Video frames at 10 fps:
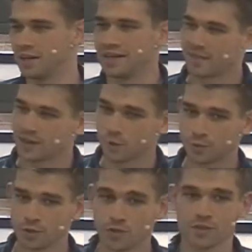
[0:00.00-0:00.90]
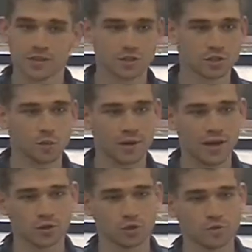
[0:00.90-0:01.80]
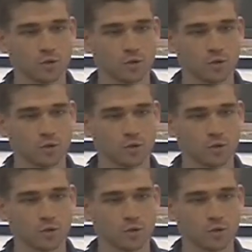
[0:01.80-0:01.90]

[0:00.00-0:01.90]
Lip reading: I'll leave that up to someone else who's